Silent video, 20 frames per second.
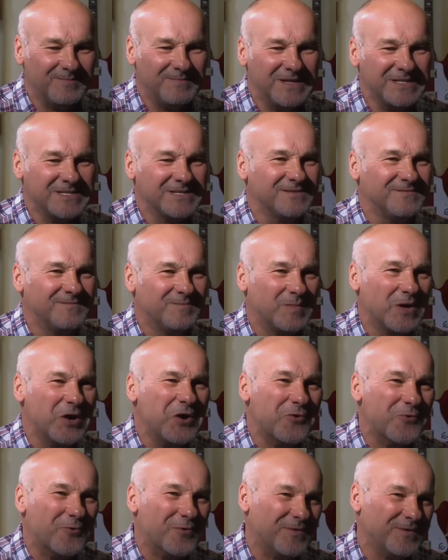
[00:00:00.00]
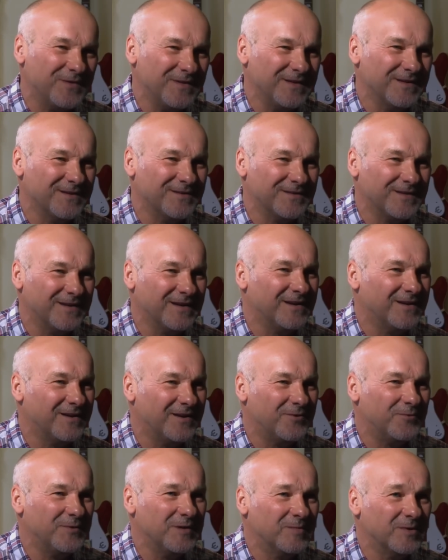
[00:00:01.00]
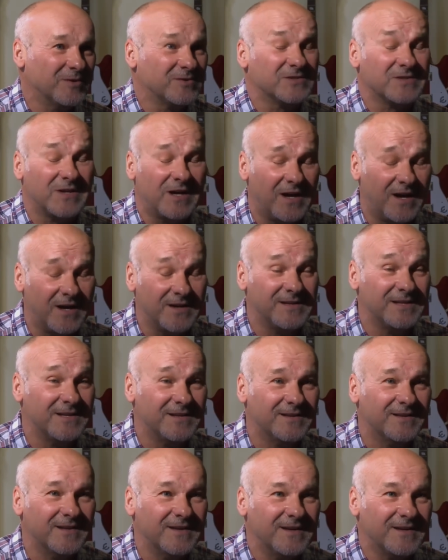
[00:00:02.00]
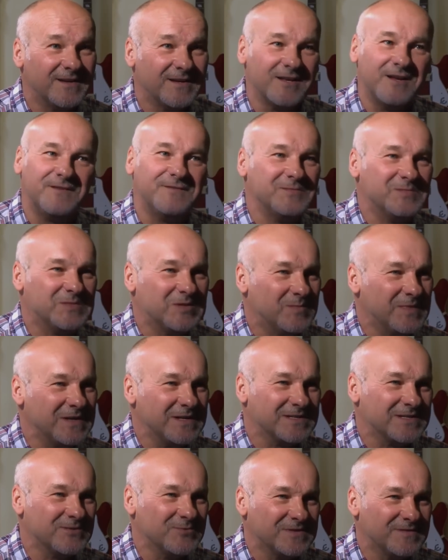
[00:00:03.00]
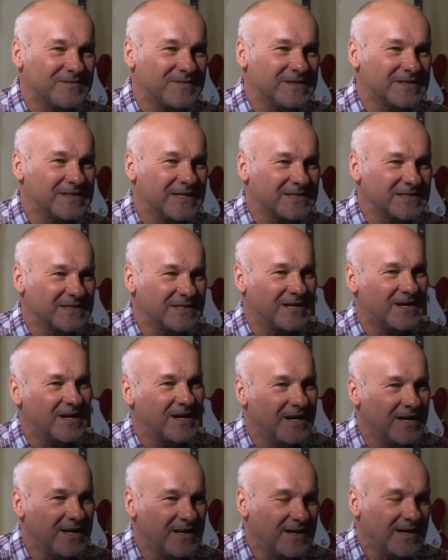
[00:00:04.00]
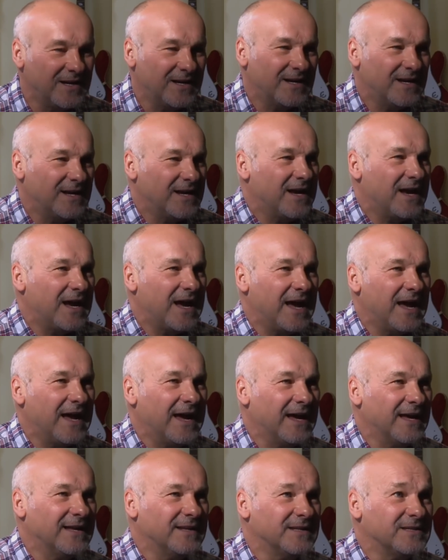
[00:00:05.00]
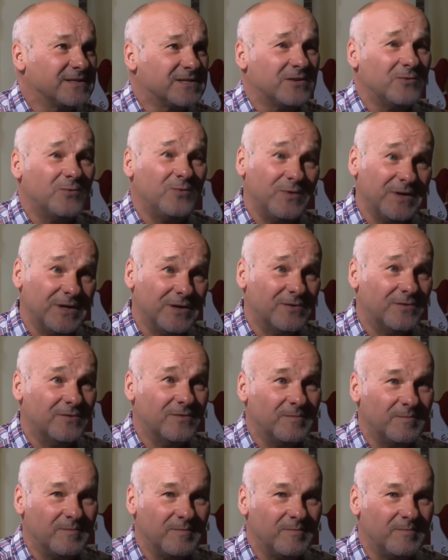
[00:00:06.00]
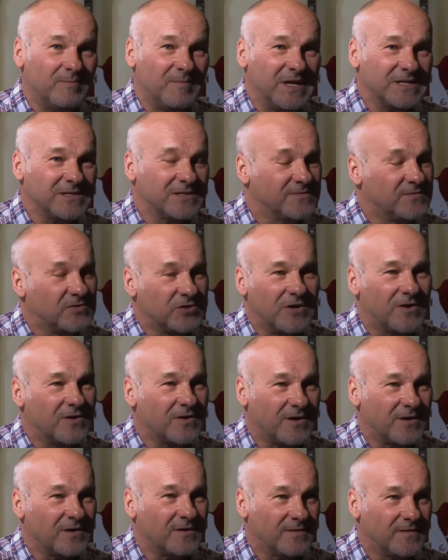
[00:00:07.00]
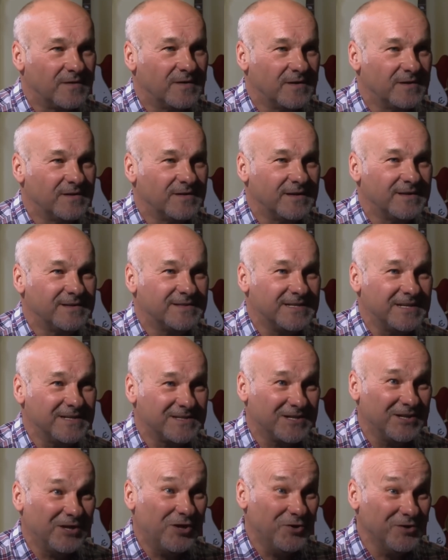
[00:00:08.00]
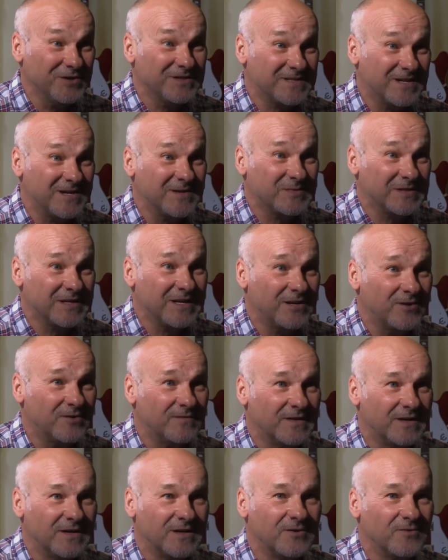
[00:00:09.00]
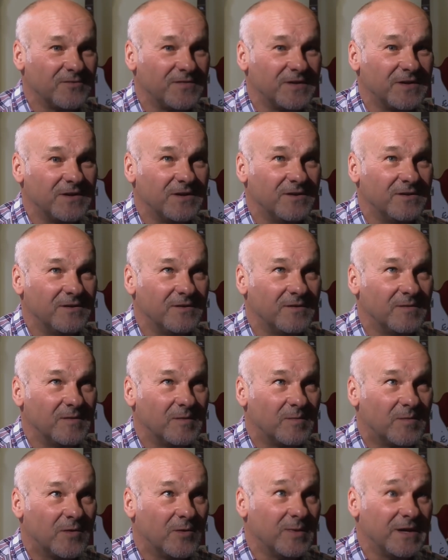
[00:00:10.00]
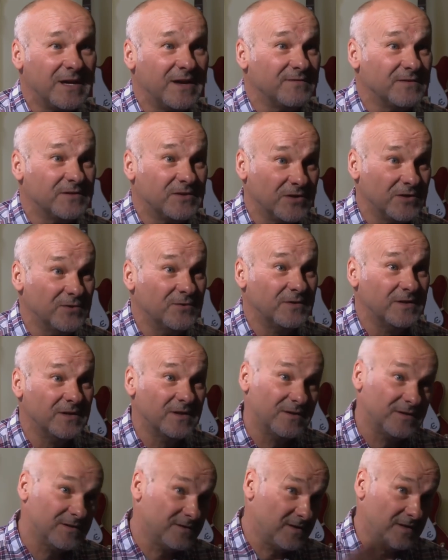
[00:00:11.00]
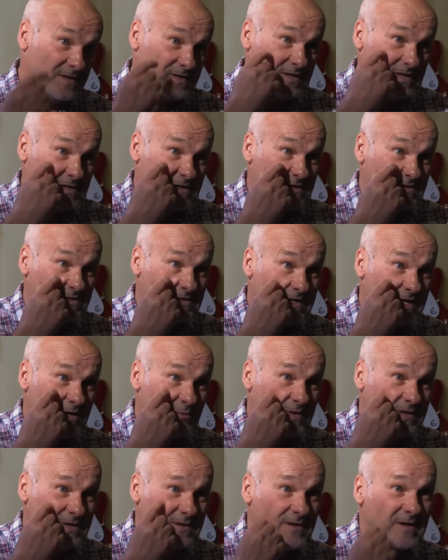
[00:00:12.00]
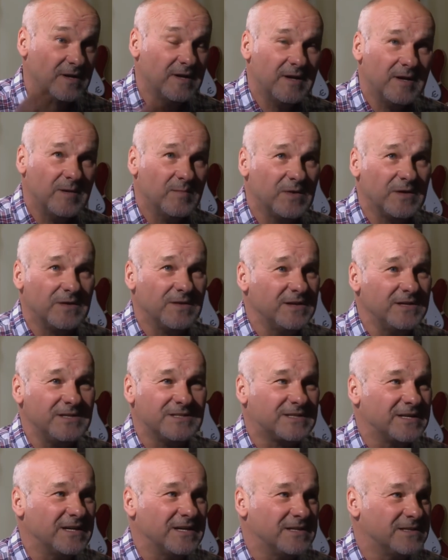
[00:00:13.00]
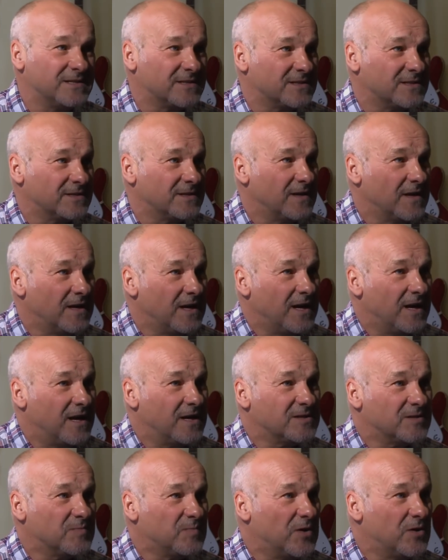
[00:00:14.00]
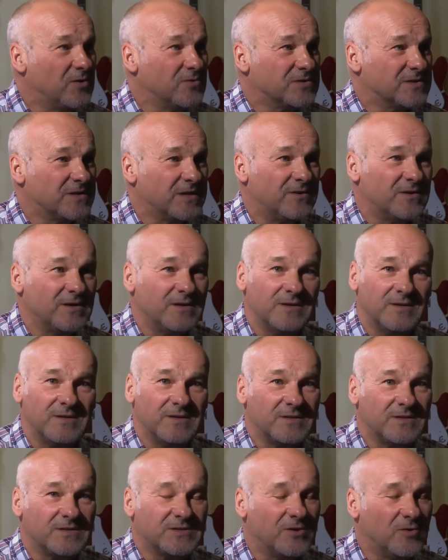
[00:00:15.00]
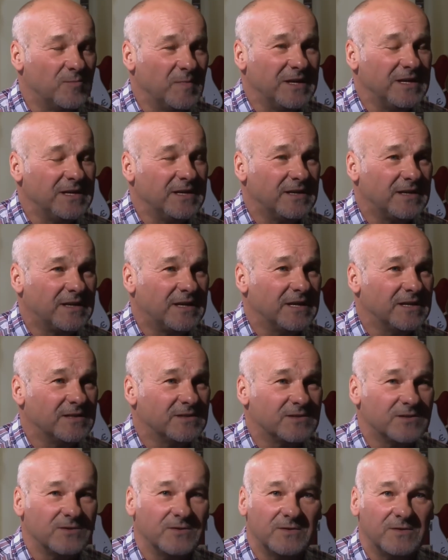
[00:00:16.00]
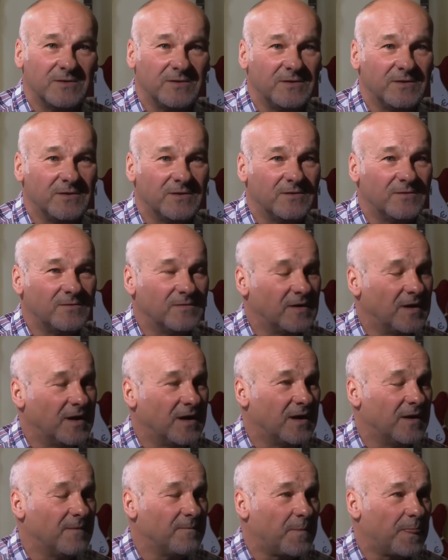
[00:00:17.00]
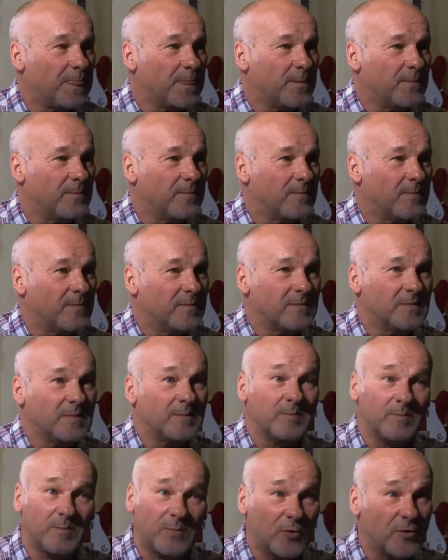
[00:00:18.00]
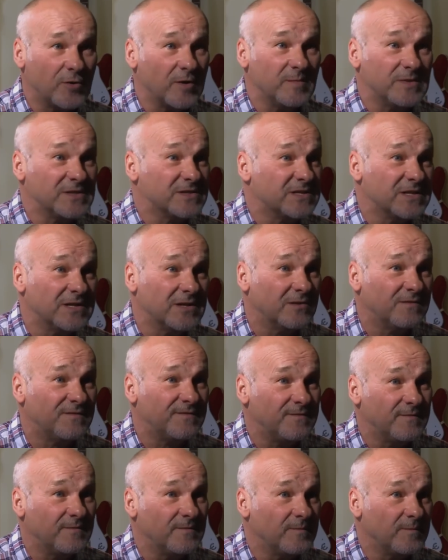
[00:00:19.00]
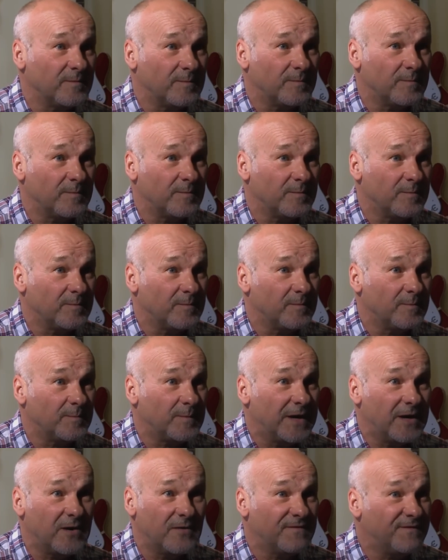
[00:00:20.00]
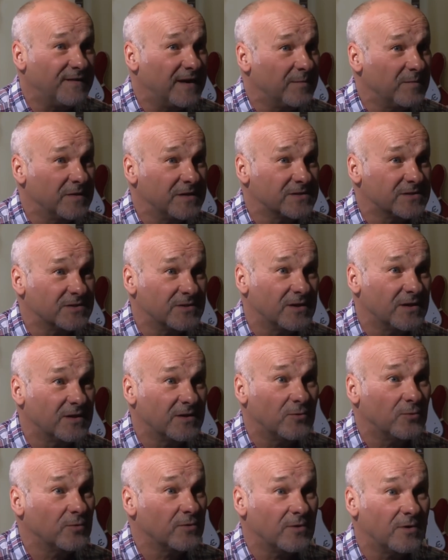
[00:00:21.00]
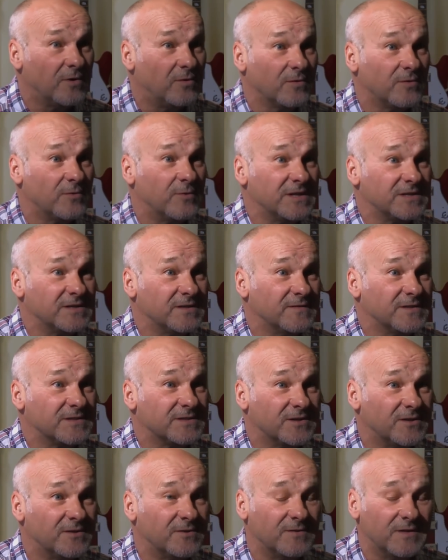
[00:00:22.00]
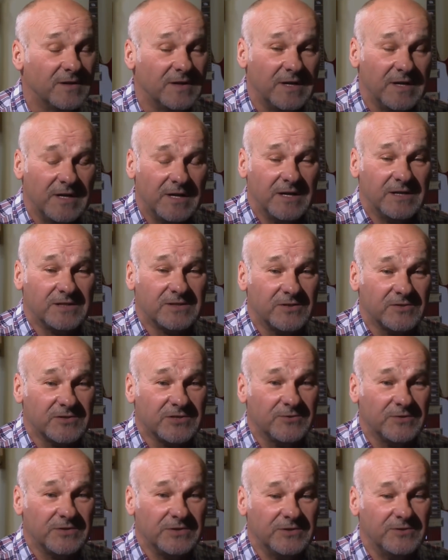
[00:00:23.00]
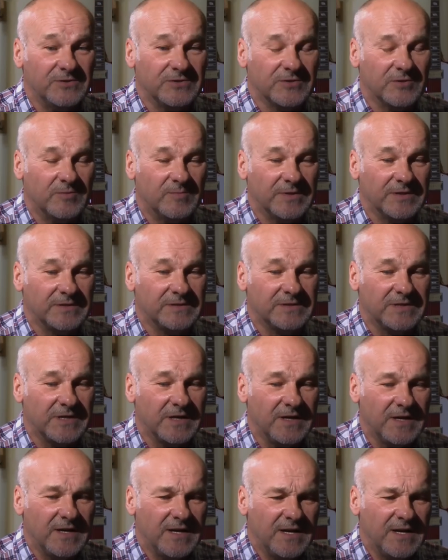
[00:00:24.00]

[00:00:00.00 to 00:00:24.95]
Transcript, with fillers: massive blow, you know, uh, a real blow, because I did love him to bits. He was a fantastic guy. And it's a real massive shock, and it takes a long time to get over, and I don't think you probably ever do, you know, it, it, it does stay with you. But these days, I suppose there are so many kids who, you know, um, brought up in single f parent families and, and all, the, all the rest of it, so it's not so unusual, but uh,